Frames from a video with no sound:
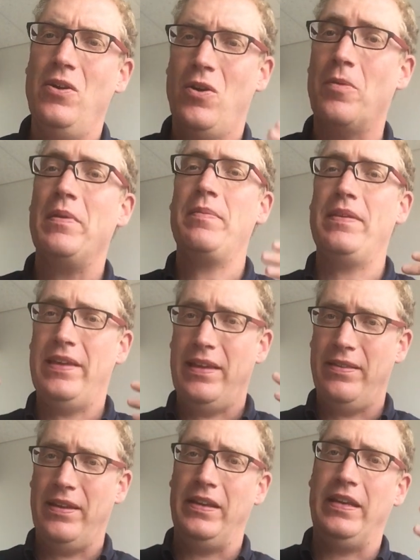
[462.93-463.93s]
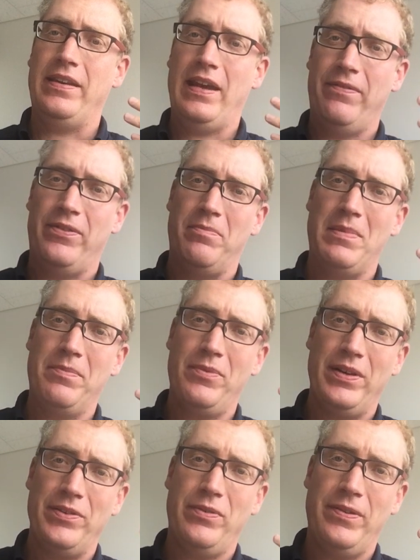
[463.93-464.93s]
or maybe they need to have their
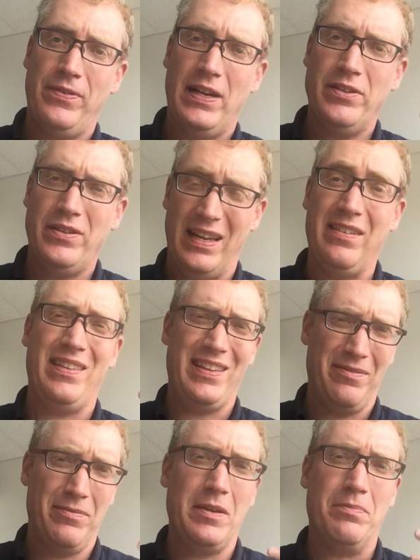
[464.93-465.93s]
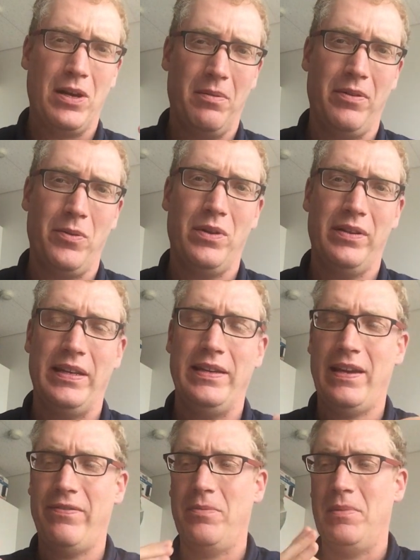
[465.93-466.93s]
memories refreshed, and they probably will need to
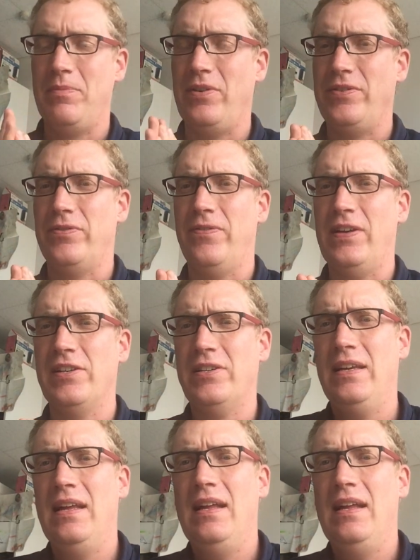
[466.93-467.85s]
have their memories refreshed.